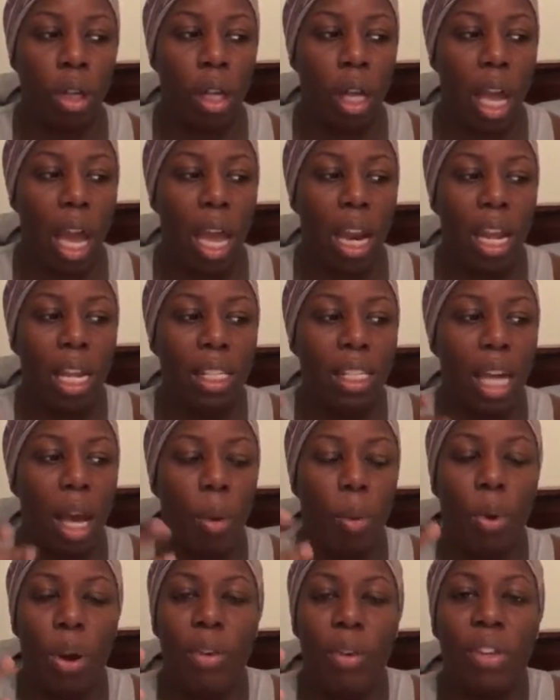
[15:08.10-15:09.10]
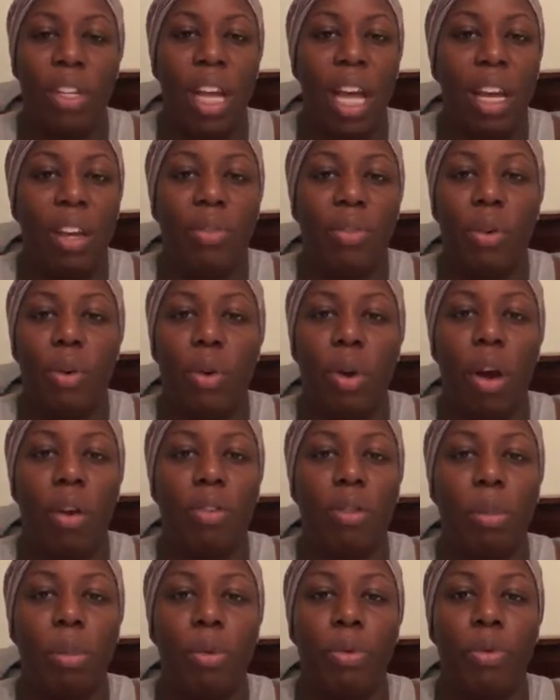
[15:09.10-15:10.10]
And he's like, whatever day you feel
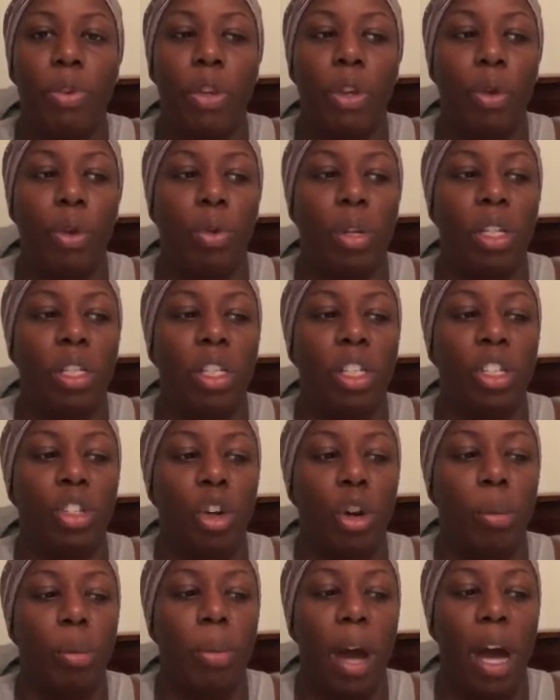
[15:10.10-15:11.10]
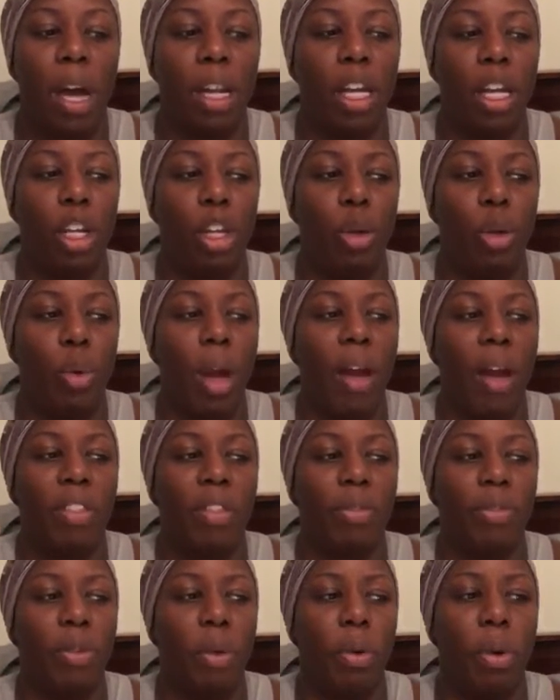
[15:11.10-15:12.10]
comfortable for you. This is your body. You have to
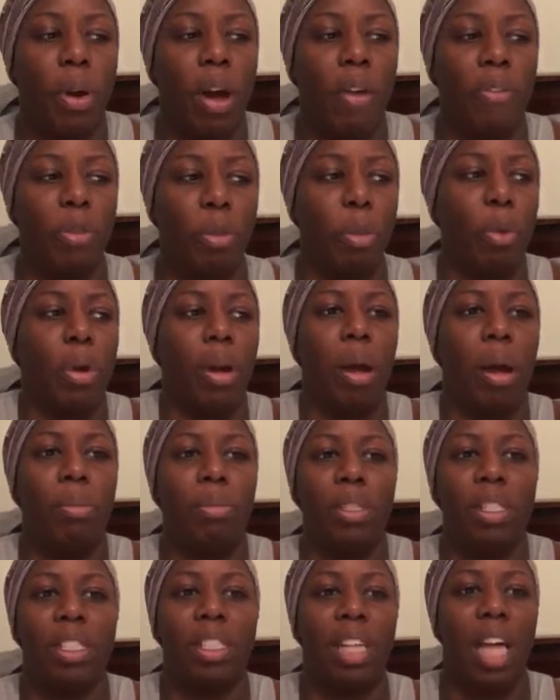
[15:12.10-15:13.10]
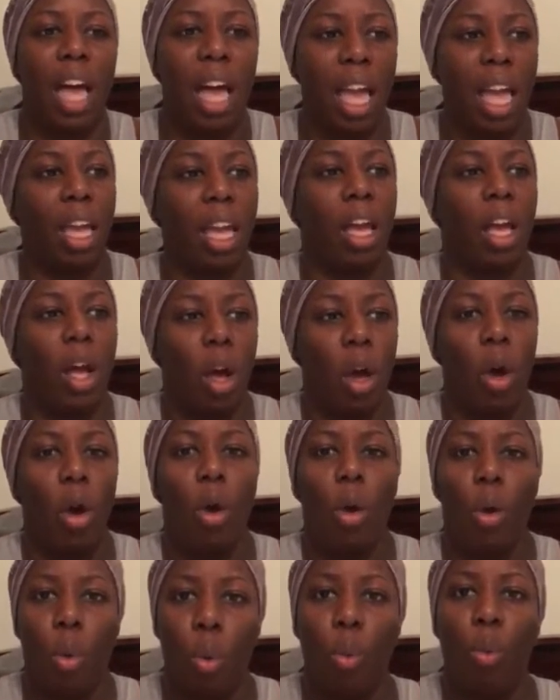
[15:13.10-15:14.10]
feel comfortable. And I'm just like,
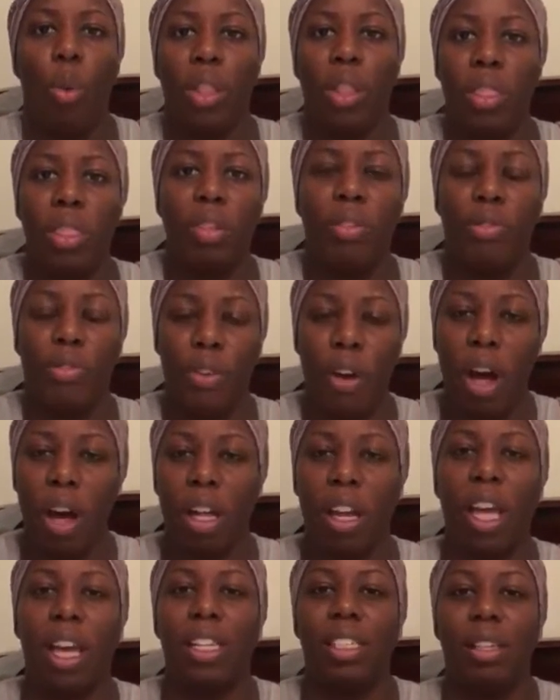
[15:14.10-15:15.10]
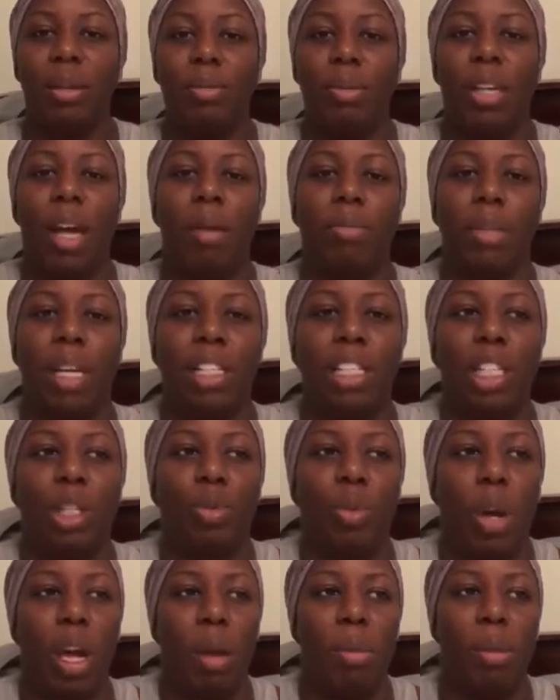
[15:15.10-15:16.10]
what the fuck? Like sometimes I just
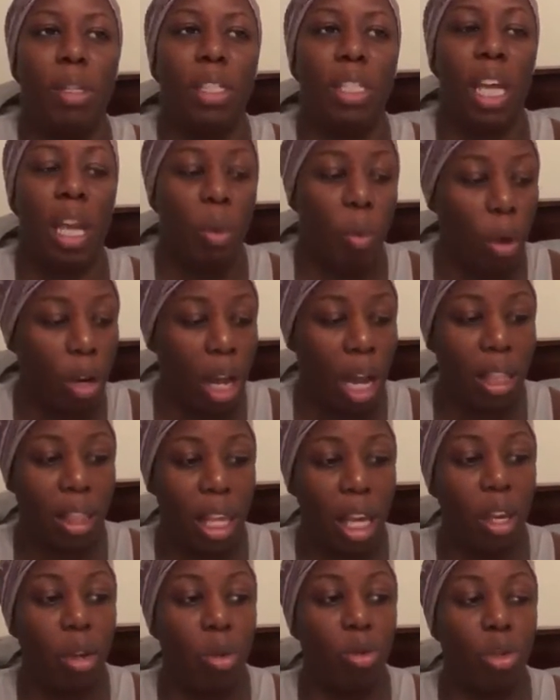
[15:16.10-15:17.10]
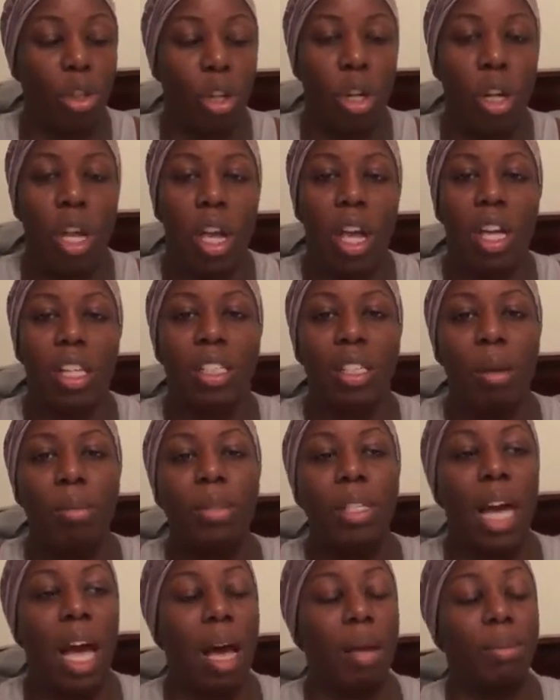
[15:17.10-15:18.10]
want him to say, well, I think you should.
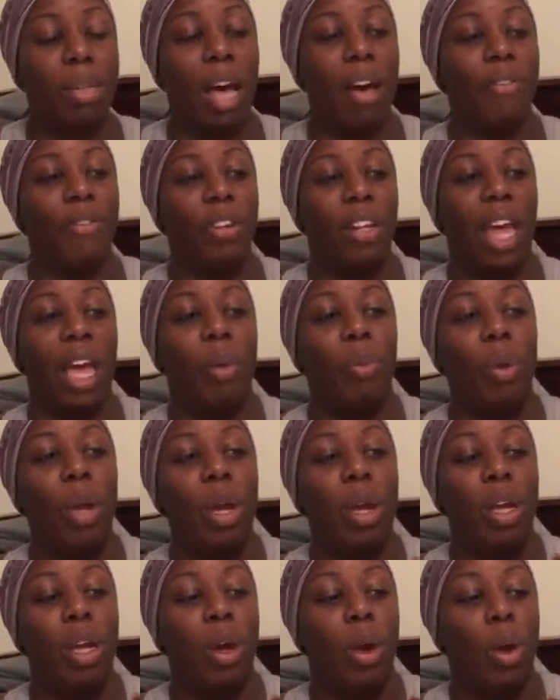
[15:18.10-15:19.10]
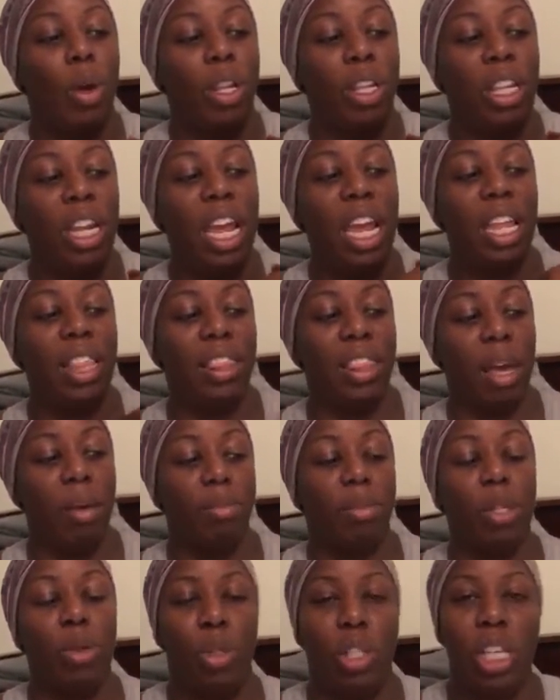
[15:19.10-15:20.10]
Sometimes I feel like we need them
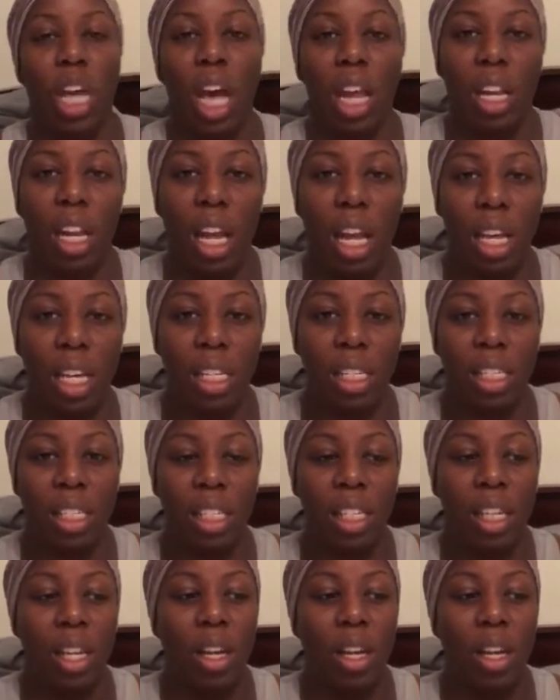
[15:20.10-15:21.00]
to tell us